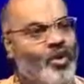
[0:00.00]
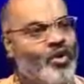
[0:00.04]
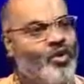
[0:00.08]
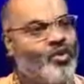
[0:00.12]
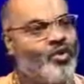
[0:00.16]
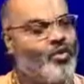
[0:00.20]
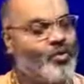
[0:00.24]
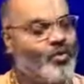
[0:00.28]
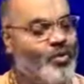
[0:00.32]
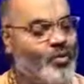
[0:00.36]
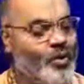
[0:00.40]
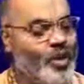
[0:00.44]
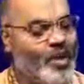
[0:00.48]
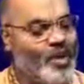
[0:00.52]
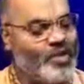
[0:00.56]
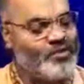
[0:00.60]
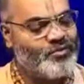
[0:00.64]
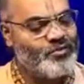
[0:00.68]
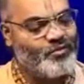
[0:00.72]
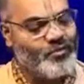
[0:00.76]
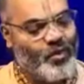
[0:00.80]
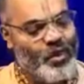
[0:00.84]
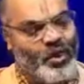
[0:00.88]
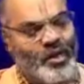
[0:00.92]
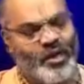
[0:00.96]
who has
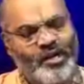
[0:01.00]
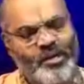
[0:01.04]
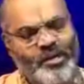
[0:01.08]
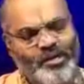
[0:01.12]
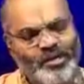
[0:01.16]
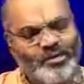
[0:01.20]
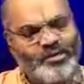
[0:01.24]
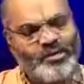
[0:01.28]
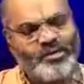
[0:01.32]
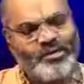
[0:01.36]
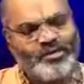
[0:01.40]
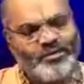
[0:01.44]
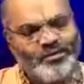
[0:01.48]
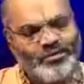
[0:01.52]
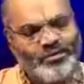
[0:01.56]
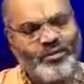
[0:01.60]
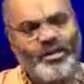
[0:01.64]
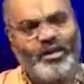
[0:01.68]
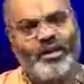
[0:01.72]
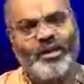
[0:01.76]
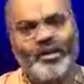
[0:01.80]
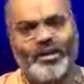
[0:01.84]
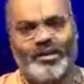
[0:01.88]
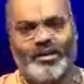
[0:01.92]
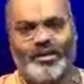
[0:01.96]
fallen in this
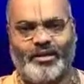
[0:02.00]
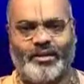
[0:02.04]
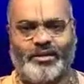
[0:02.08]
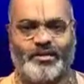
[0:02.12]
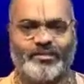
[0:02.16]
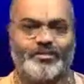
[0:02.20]
world,